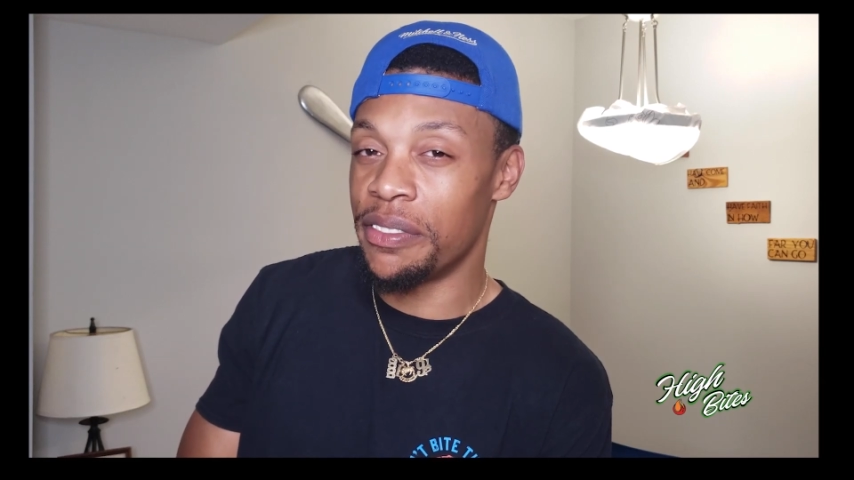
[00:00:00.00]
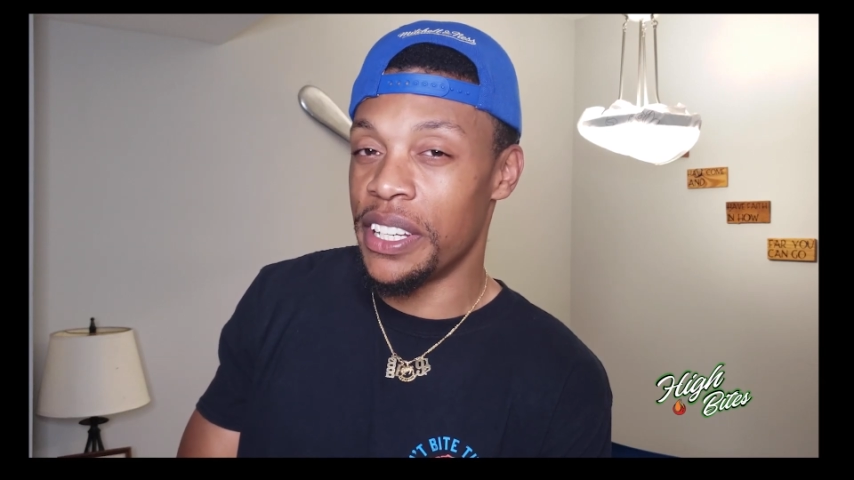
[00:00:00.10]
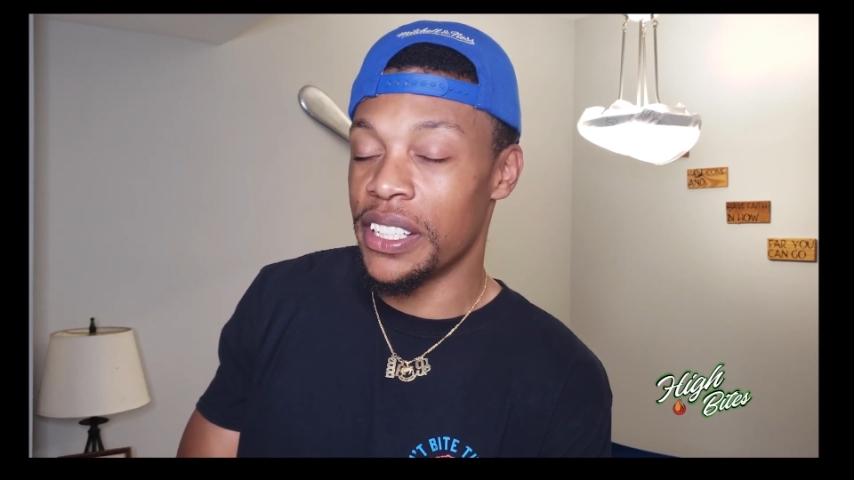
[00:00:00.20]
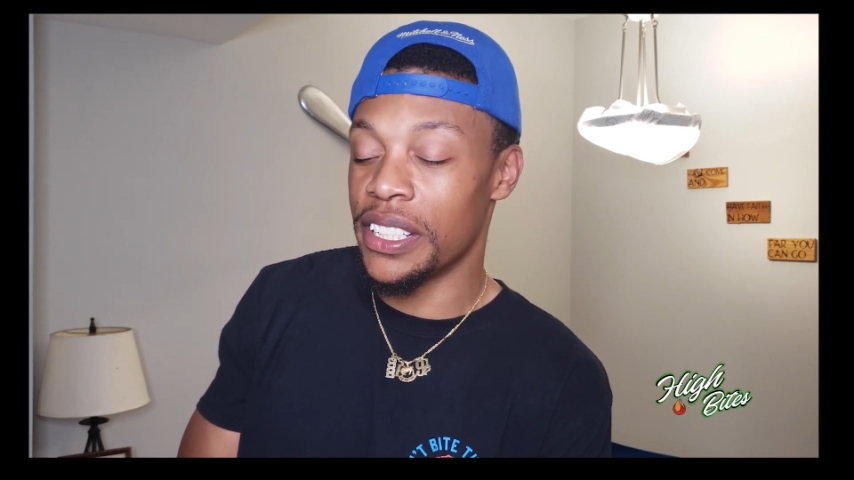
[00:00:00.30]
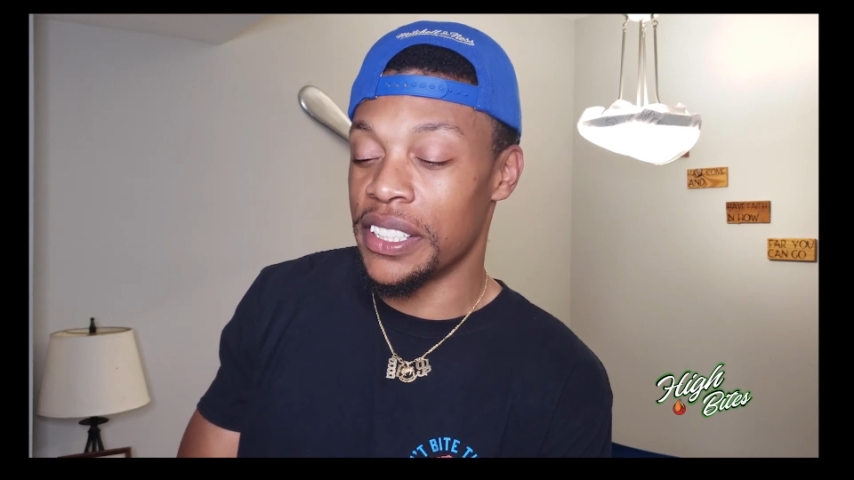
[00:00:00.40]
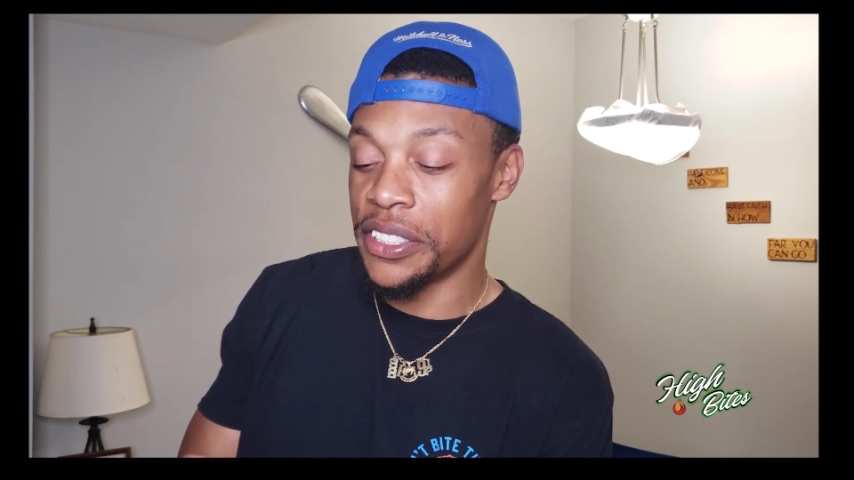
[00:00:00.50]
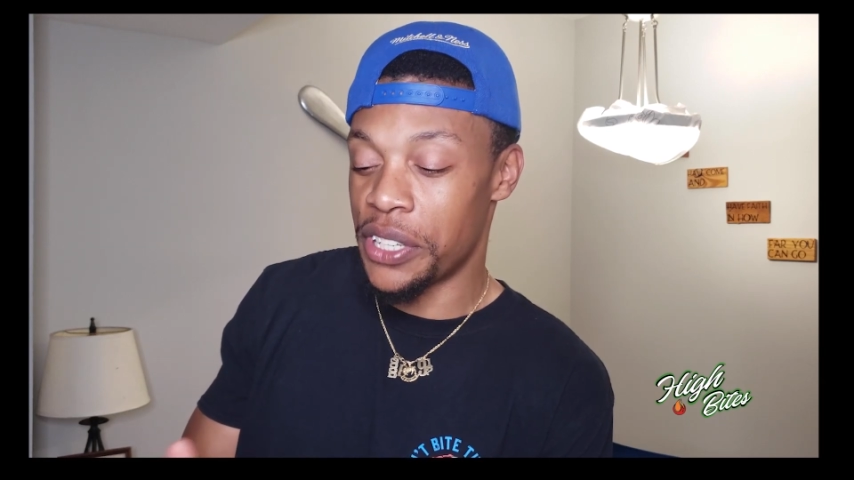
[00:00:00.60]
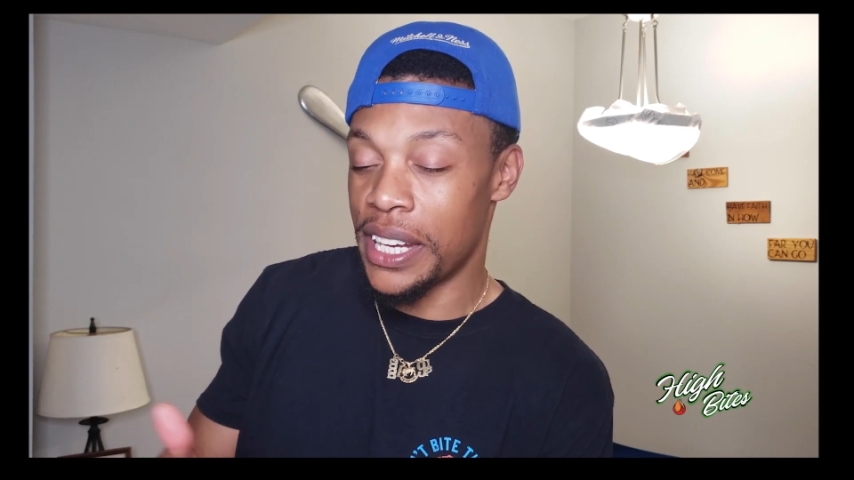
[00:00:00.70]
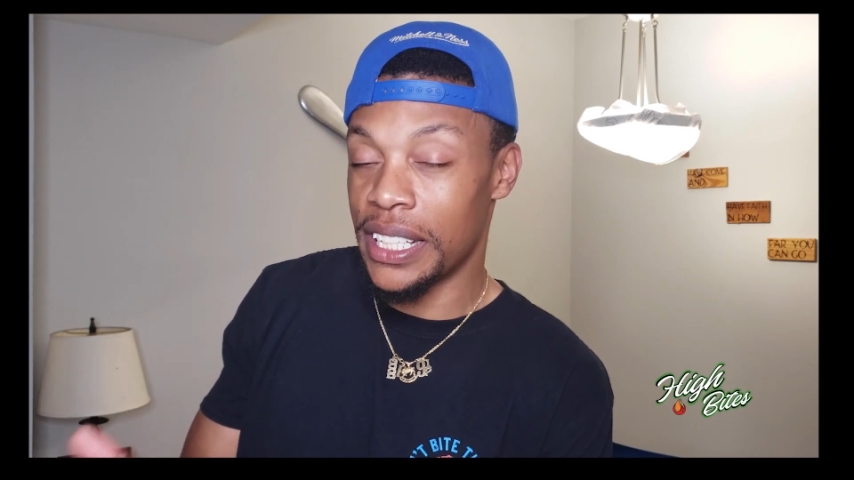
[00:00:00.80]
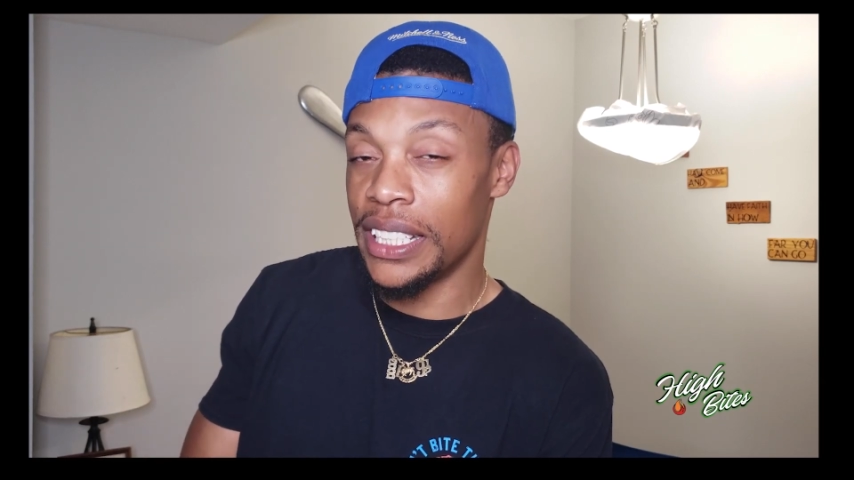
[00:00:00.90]
vinegar
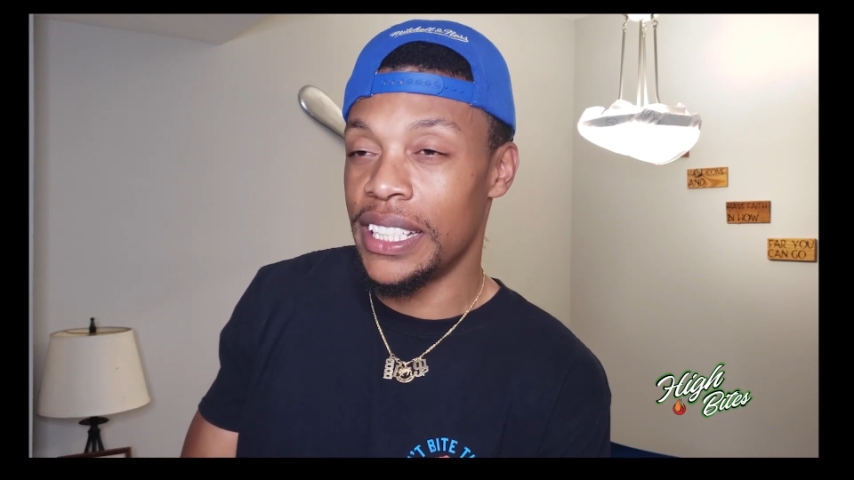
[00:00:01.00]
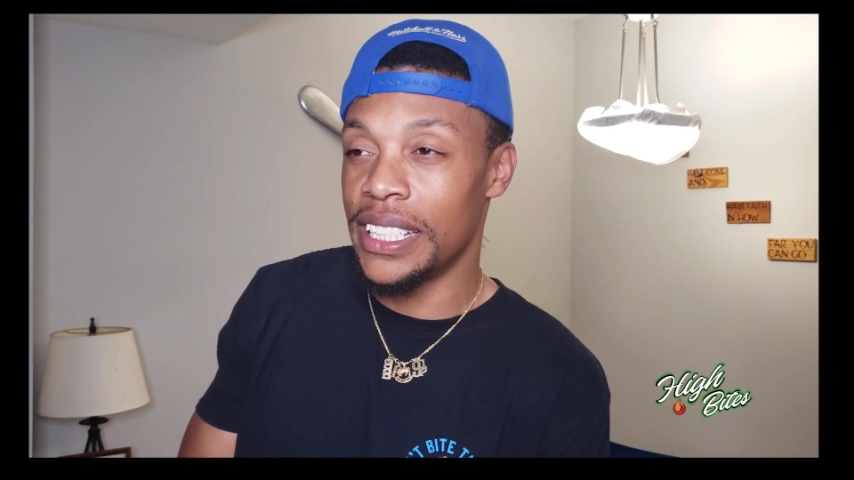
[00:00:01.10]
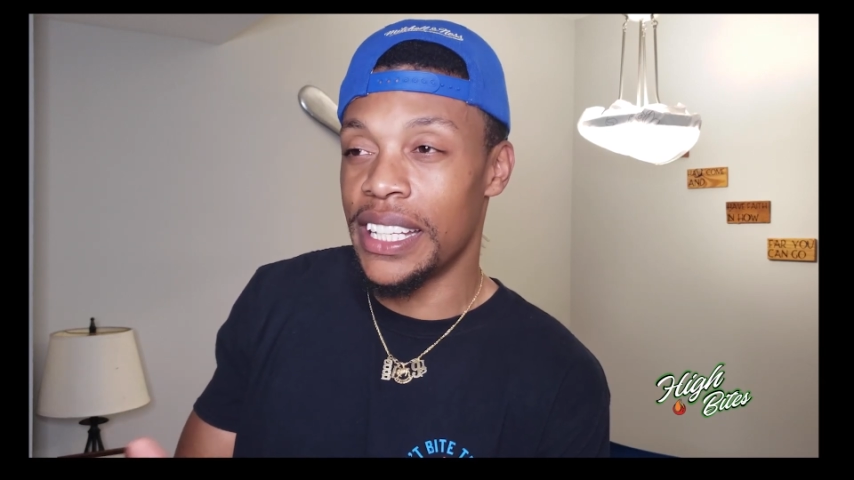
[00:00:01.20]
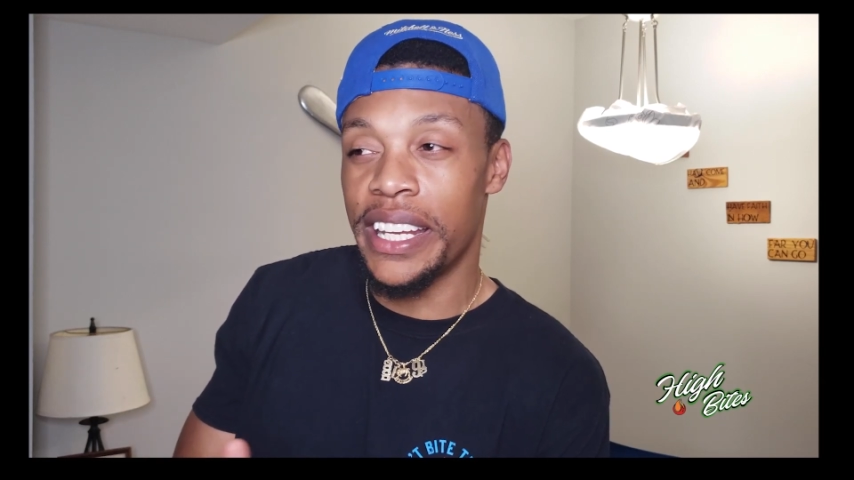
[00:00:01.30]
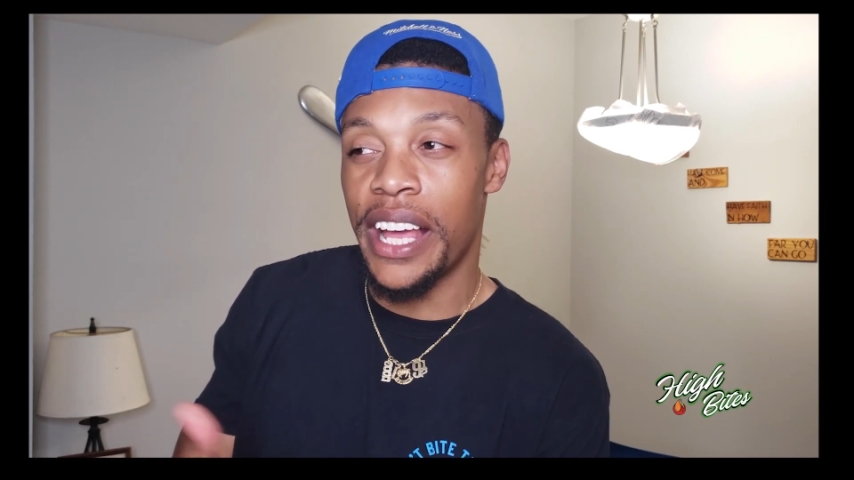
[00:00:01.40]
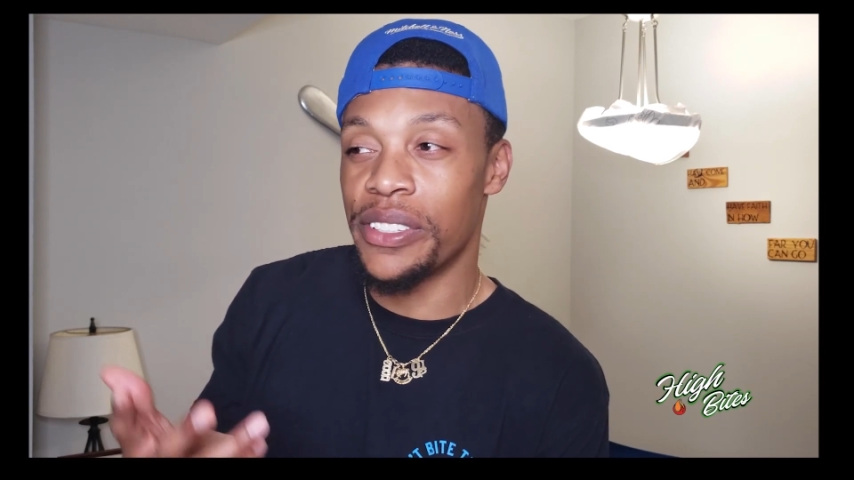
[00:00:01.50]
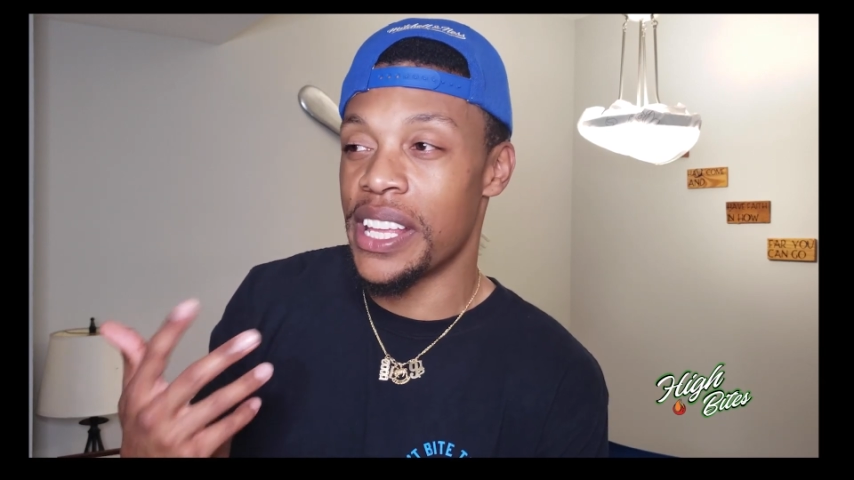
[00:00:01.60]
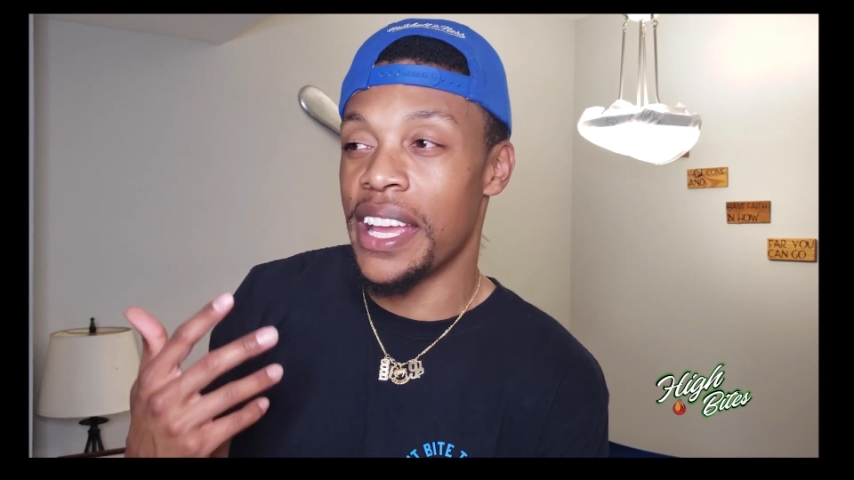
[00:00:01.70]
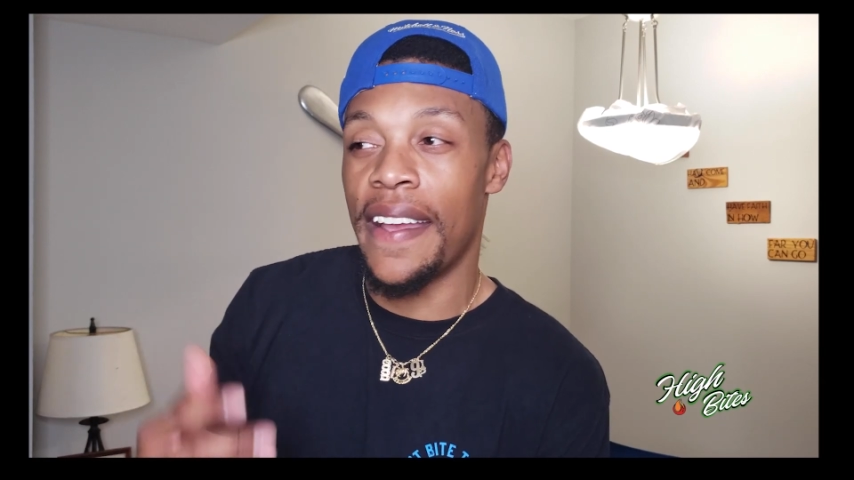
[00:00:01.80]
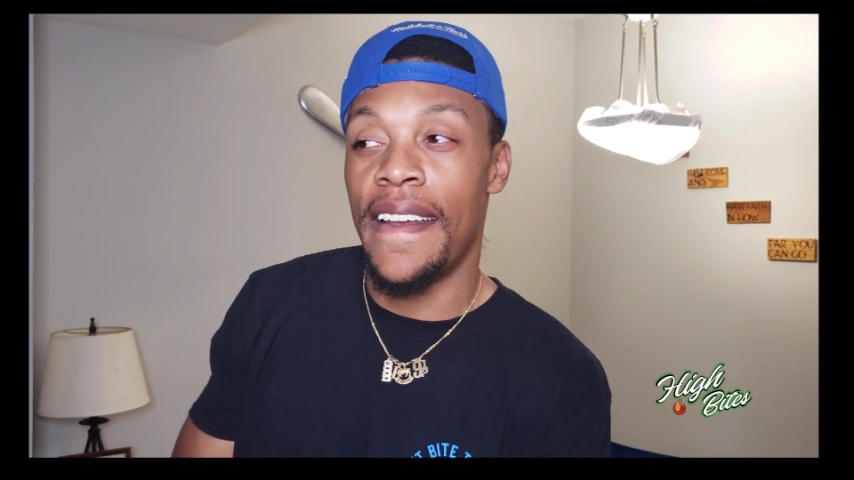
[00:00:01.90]
trying to clean it. And I was like,